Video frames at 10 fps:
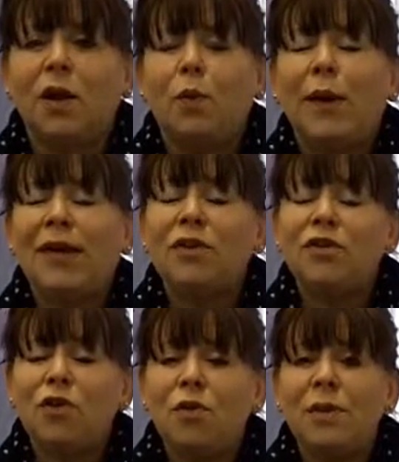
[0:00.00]
We can
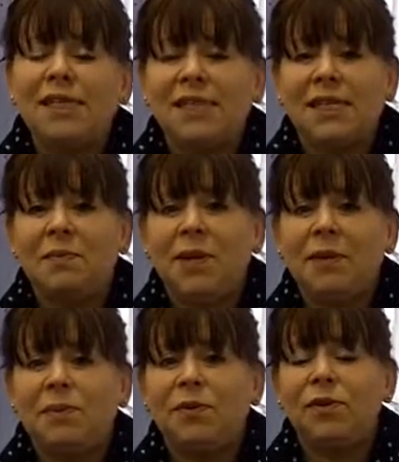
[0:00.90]
normally see
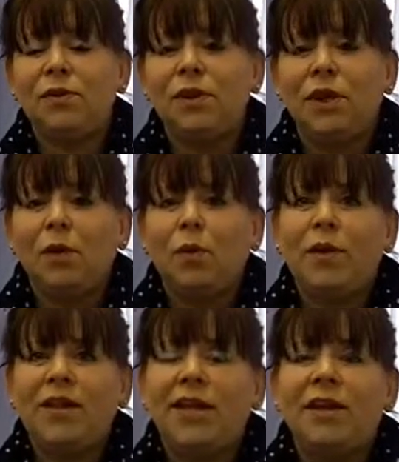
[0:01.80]
people
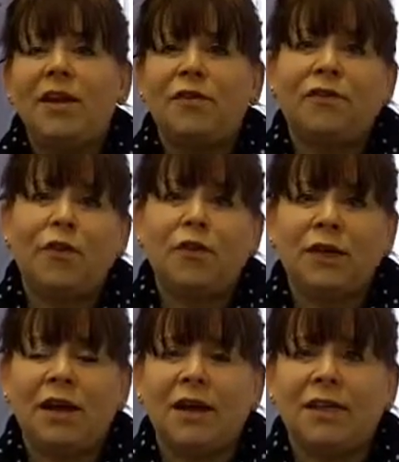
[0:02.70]
within a
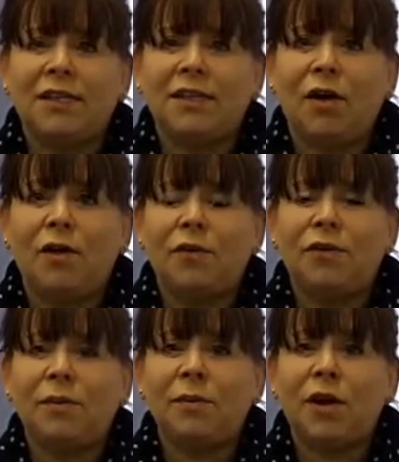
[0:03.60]
fortnight of
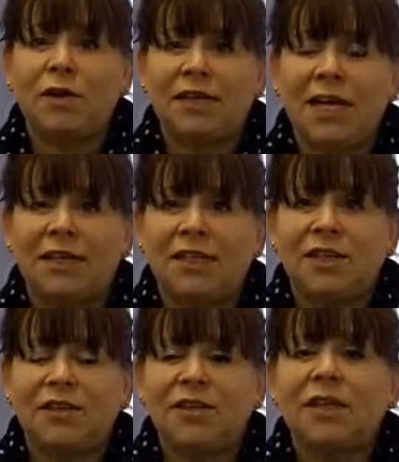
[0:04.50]
them contacting
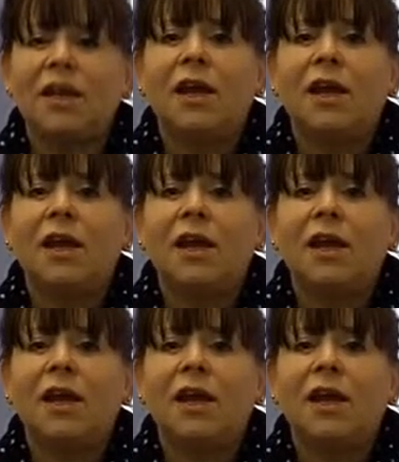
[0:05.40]
us.